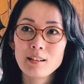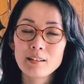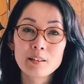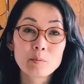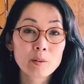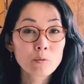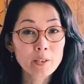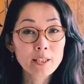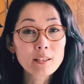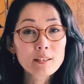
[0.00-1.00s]
a little bit
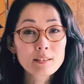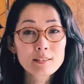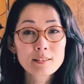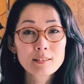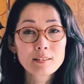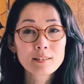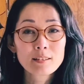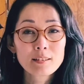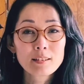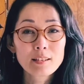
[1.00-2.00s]
weak
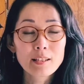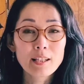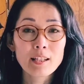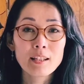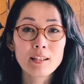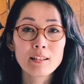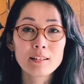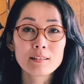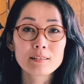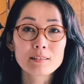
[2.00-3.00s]

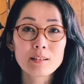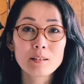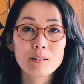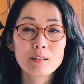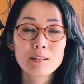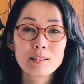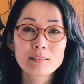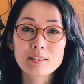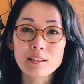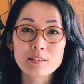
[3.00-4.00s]
and
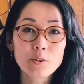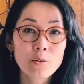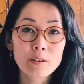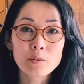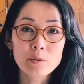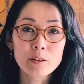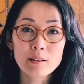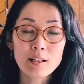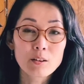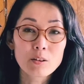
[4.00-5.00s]
just going
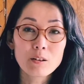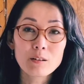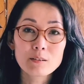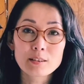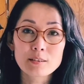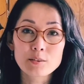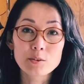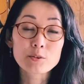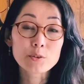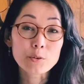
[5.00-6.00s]
toward alcohol just
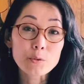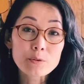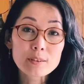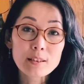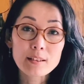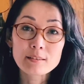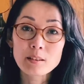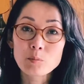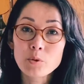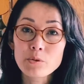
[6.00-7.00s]
to soothe his
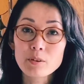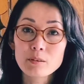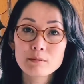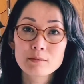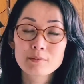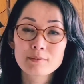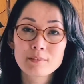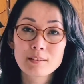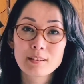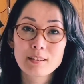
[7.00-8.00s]
emotion,
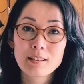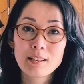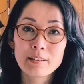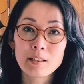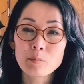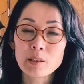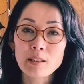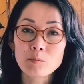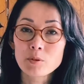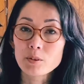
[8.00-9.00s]
not
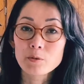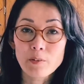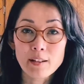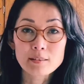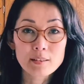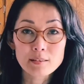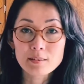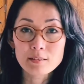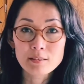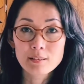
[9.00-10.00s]
being able to face
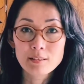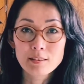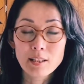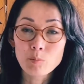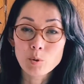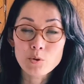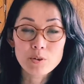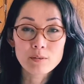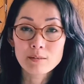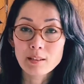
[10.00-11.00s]
his
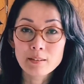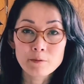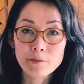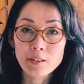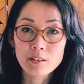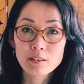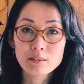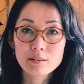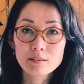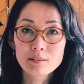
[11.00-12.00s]
emotion and
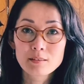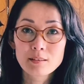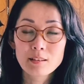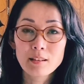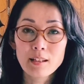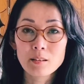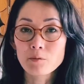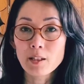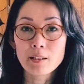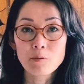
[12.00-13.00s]
fears and
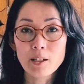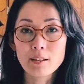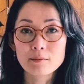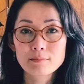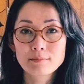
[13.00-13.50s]
run away.